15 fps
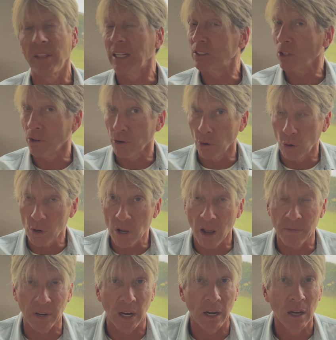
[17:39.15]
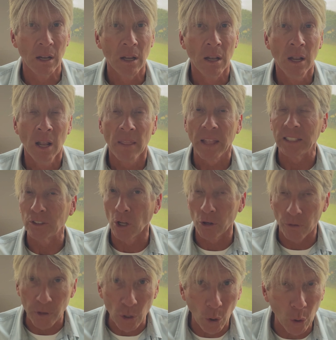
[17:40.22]
That's under old covenant. That's under
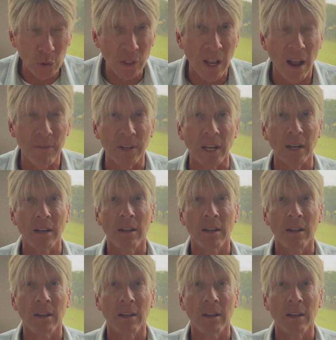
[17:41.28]
the old covenant.